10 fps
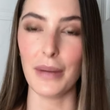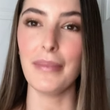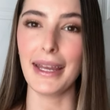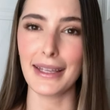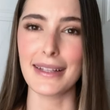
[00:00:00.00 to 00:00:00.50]
I'm
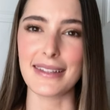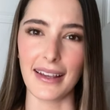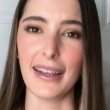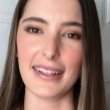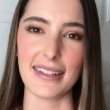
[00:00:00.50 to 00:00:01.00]
making
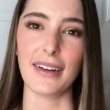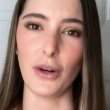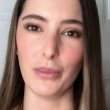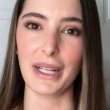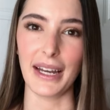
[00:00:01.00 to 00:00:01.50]
skincare sound
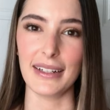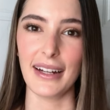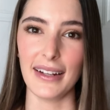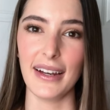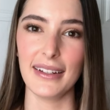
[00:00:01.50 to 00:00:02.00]
complicated,
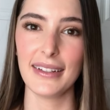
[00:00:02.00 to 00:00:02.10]
aren't I?